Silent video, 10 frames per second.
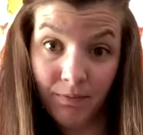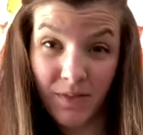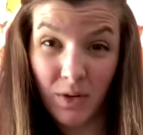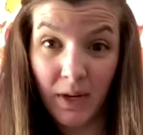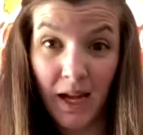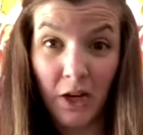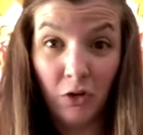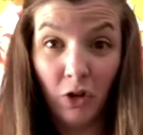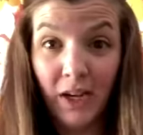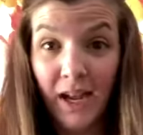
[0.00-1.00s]
So again,
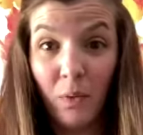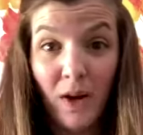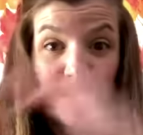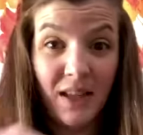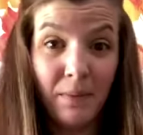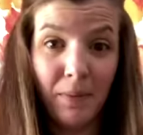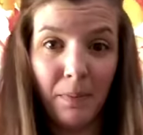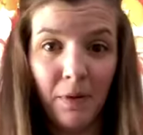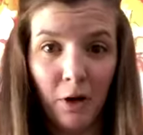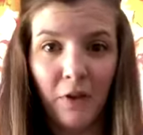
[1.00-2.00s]
watch
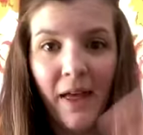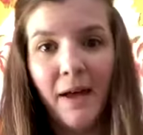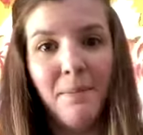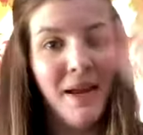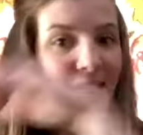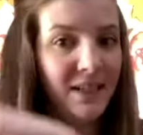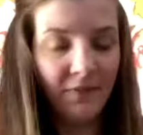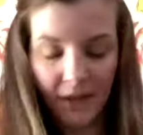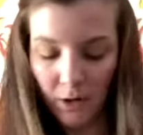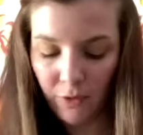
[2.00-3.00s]
that painting
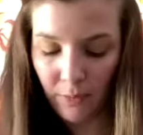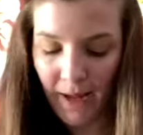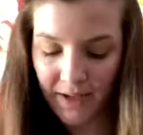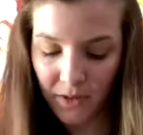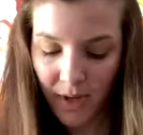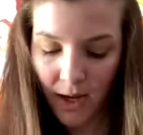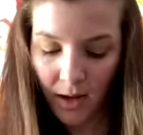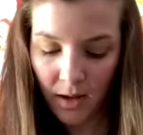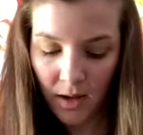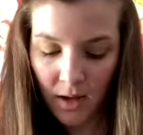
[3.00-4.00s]
video from last week
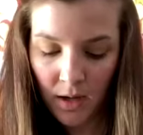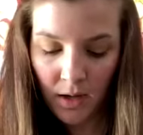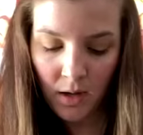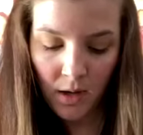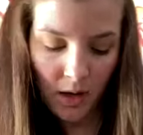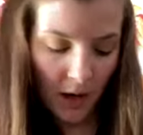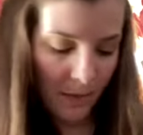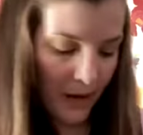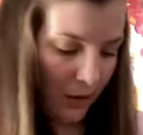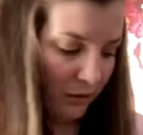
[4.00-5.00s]

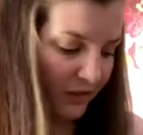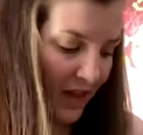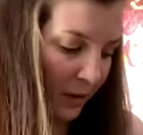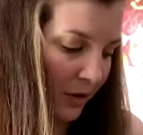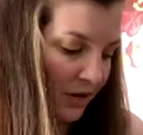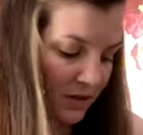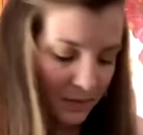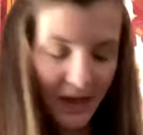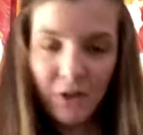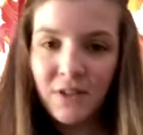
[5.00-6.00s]
about flowers.
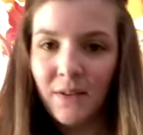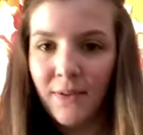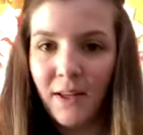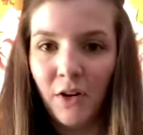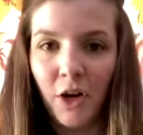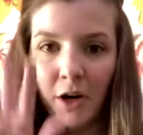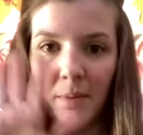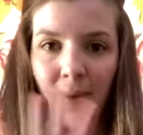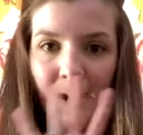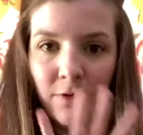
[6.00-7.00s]
Make yourself a little garden
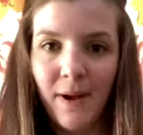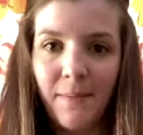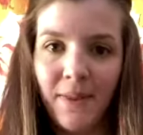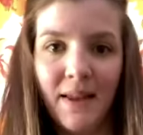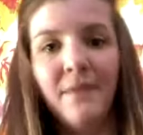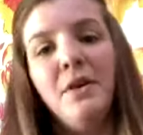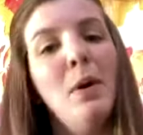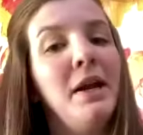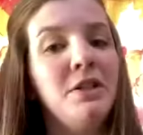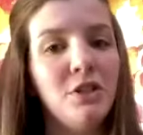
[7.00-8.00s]
backdrop, and then if you
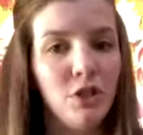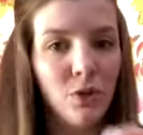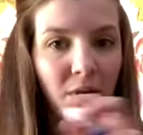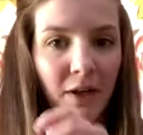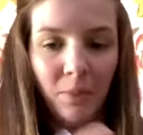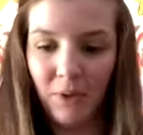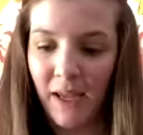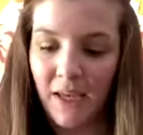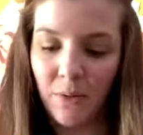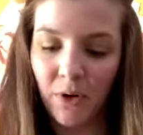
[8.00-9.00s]
wanted to do a little
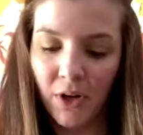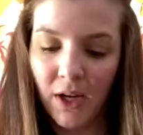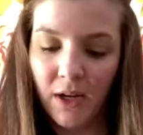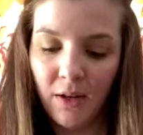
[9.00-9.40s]
play, you could.